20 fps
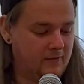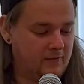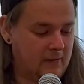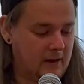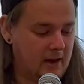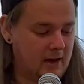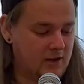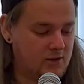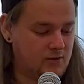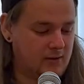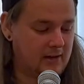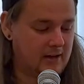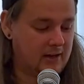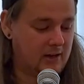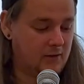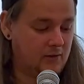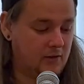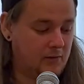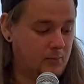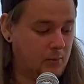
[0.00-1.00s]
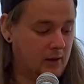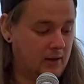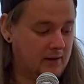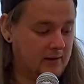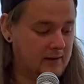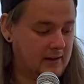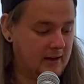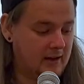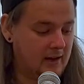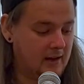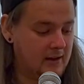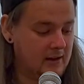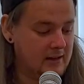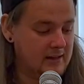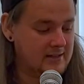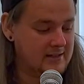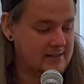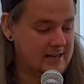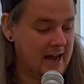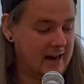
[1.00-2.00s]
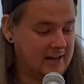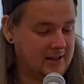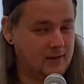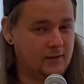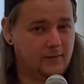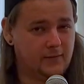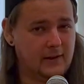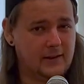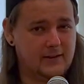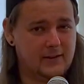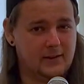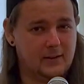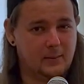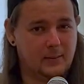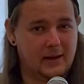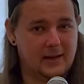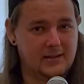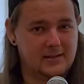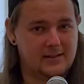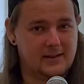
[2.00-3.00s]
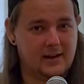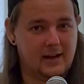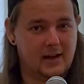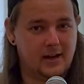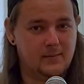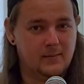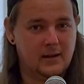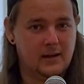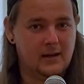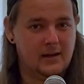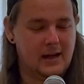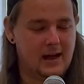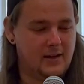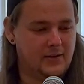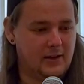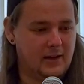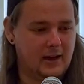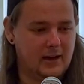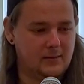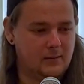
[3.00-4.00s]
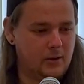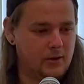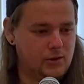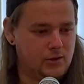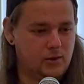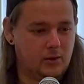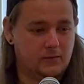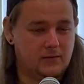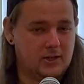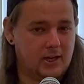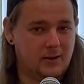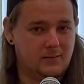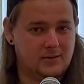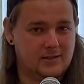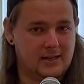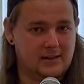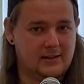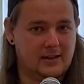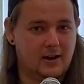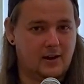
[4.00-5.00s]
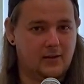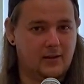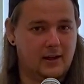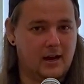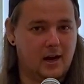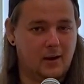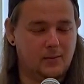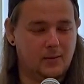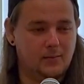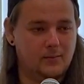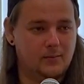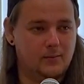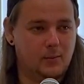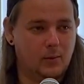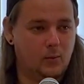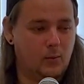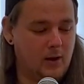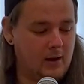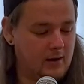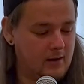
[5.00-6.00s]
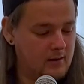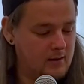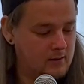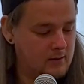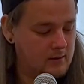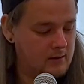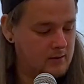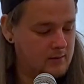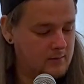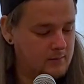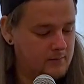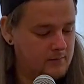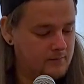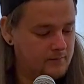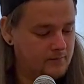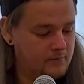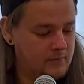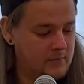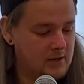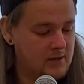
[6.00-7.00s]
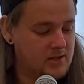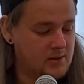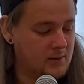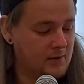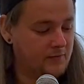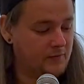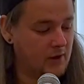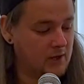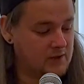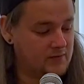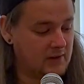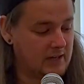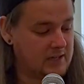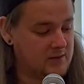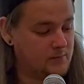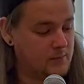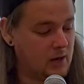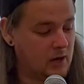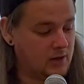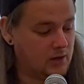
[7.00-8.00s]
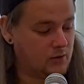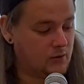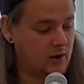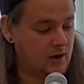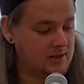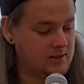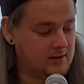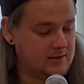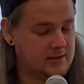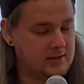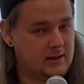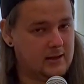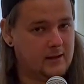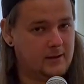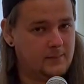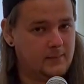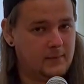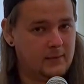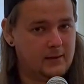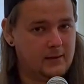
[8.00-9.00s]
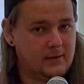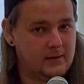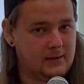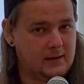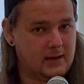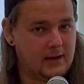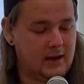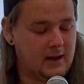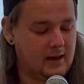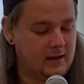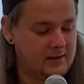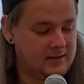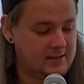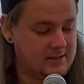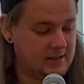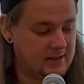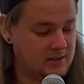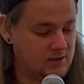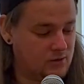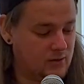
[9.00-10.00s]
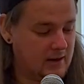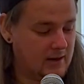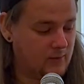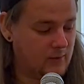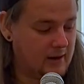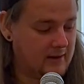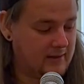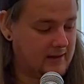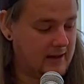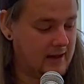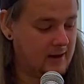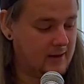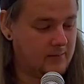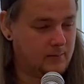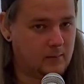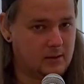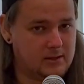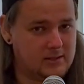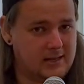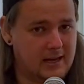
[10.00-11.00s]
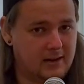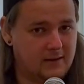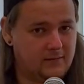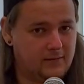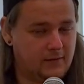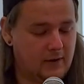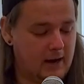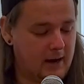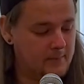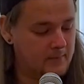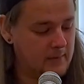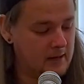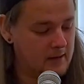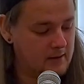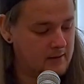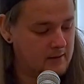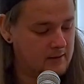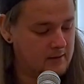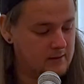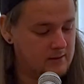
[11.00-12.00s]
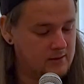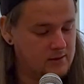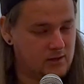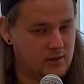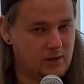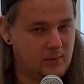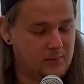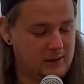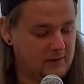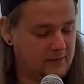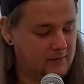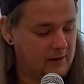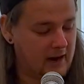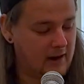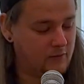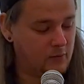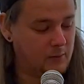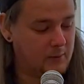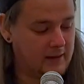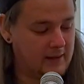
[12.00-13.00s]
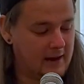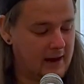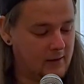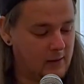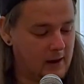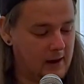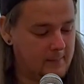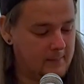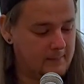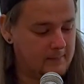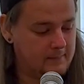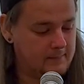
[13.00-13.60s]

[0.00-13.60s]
fire trick here of putting the stacking the fifth in the bass there. I'm not sure if James did that on the album, but so my first finger's barred across onto the sixth string right there on second fret. So your B5 will be that, right?